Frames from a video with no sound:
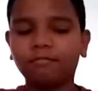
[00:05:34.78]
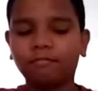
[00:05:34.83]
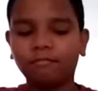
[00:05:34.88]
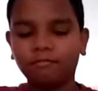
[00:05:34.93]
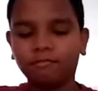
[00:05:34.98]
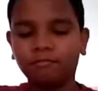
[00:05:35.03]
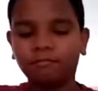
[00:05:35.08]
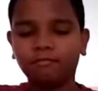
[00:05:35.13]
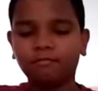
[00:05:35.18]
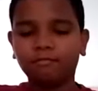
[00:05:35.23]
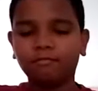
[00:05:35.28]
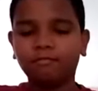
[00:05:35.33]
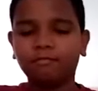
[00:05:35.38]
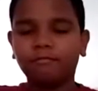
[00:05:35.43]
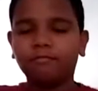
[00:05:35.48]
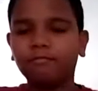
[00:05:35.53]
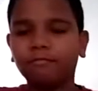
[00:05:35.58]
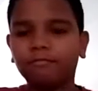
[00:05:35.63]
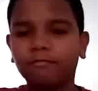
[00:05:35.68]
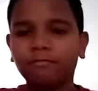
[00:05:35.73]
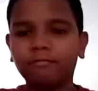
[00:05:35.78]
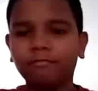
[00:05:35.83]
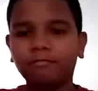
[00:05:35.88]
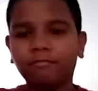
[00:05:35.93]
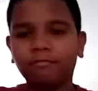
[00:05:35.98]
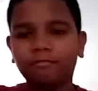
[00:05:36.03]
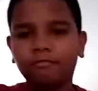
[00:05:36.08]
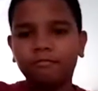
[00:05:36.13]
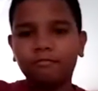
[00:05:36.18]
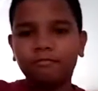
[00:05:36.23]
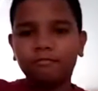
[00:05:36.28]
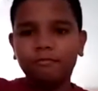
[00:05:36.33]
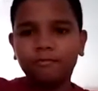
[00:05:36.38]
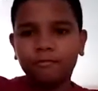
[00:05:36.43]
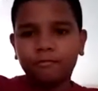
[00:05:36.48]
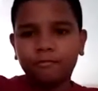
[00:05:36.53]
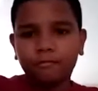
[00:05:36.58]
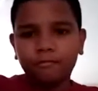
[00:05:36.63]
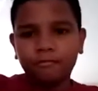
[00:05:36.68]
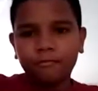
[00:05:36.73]

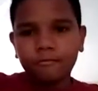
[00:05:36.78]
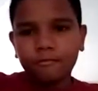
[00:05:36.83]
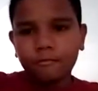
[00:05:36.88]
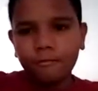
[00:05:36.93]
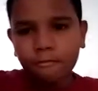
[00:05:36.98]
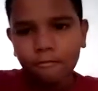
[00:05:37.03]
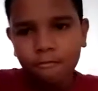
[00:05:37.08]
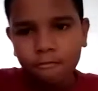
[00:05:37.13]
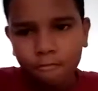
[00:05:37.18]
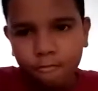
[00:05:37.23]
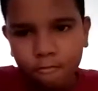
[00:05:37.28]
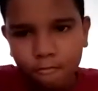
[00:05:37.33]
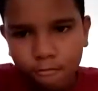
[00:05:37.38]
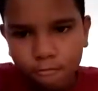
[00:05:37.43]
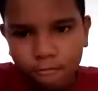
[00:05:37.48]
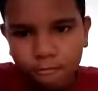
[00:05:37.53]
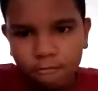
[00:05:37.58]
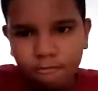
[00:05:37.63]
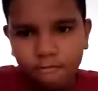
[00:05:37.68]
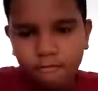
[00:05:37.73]
Nothing is said.